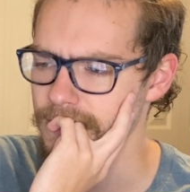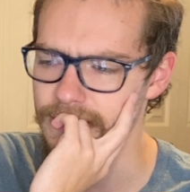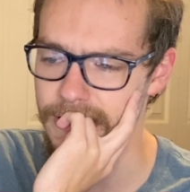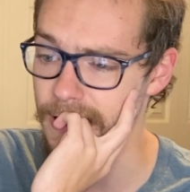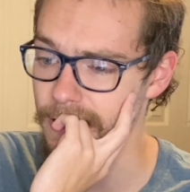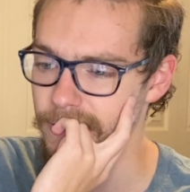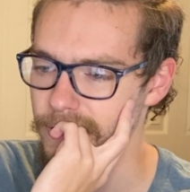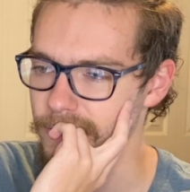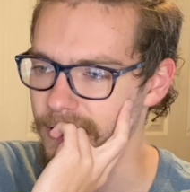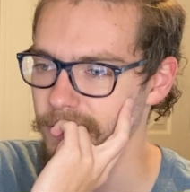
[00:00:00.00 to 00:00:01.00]
Yeah, I don't
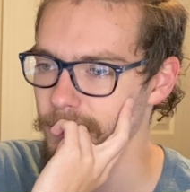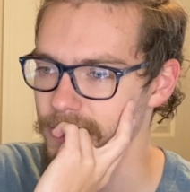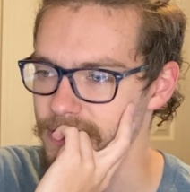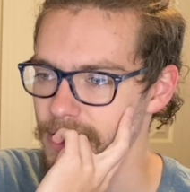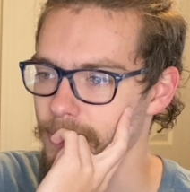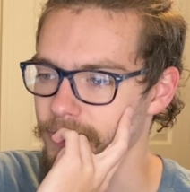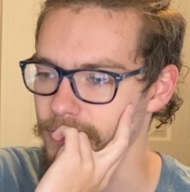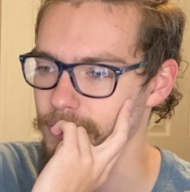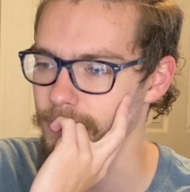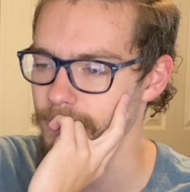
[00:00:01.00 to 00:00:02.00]
know. I don't know what to say about
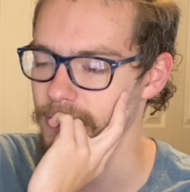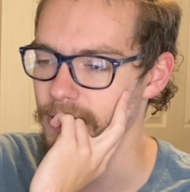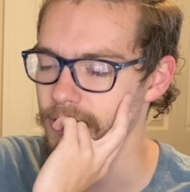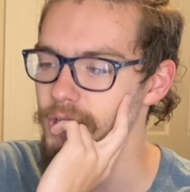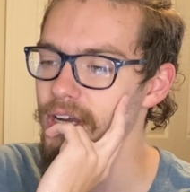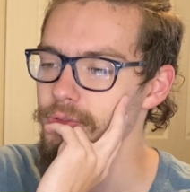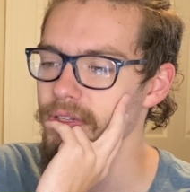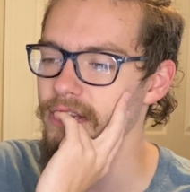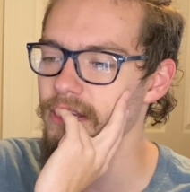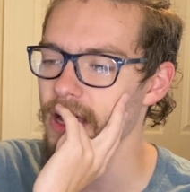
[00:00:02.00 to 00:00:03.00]
this one. You guys will
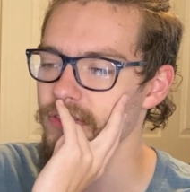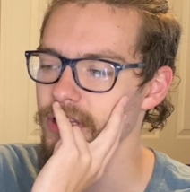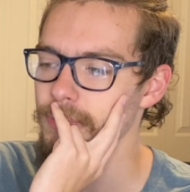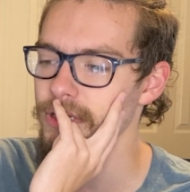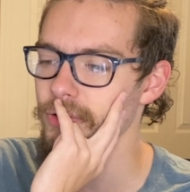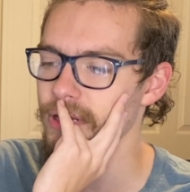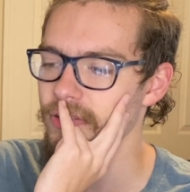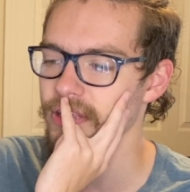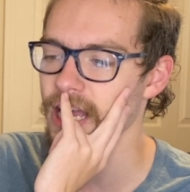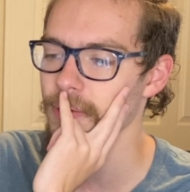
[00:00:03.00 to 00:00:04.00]
have to let me know down in
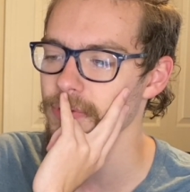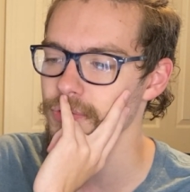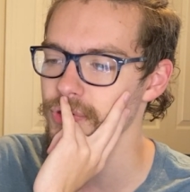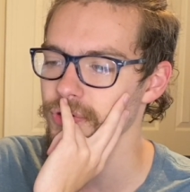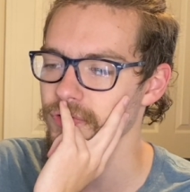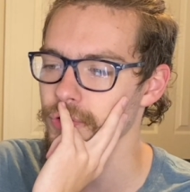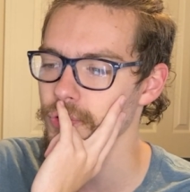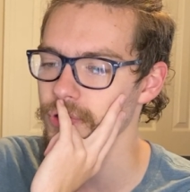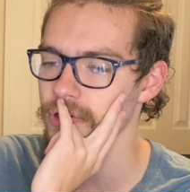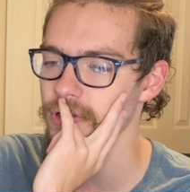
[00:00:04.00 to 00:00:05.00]
the comments what sort of
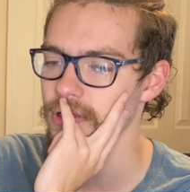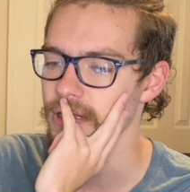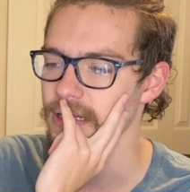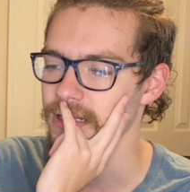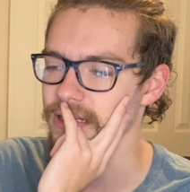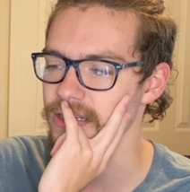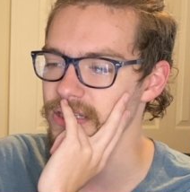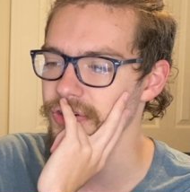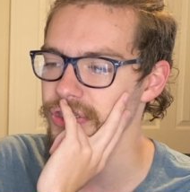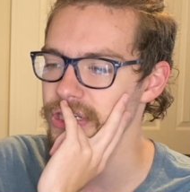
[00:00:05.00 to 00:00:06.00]
cool like
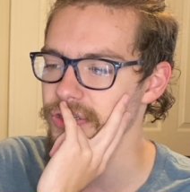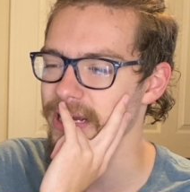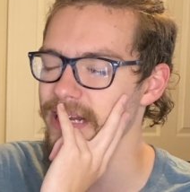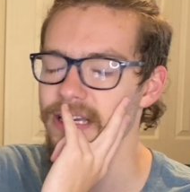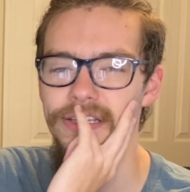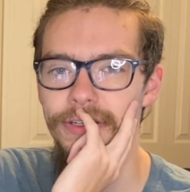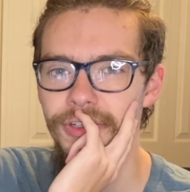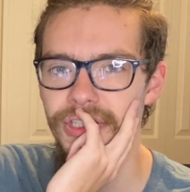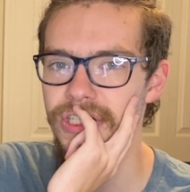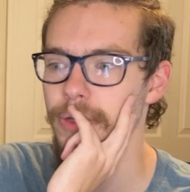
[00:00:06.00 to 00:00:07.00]
synergies or
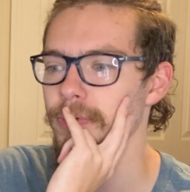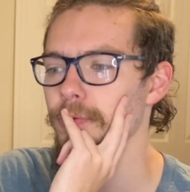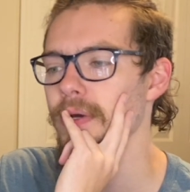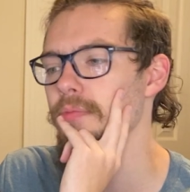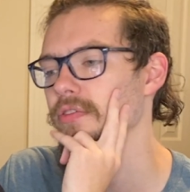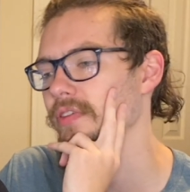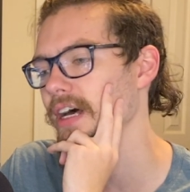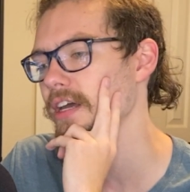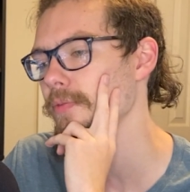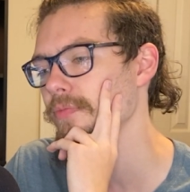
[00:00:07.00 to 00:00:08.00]
anti-synergies Commune might
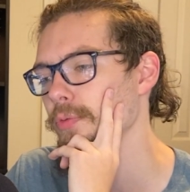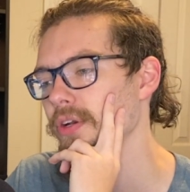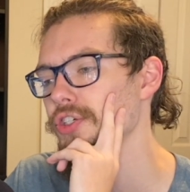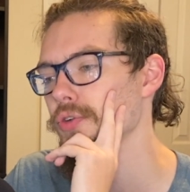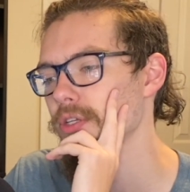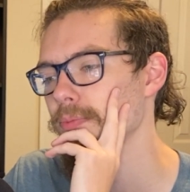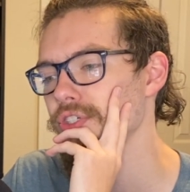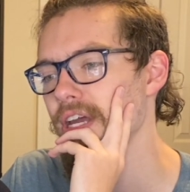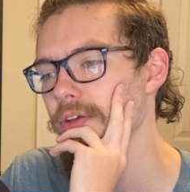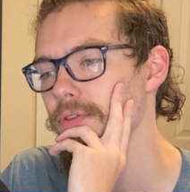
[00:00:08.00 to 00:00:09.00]
provide when it shows up in
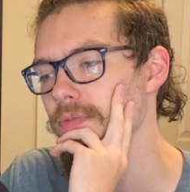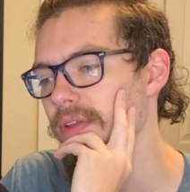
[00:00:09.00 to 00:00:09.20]
Shadows.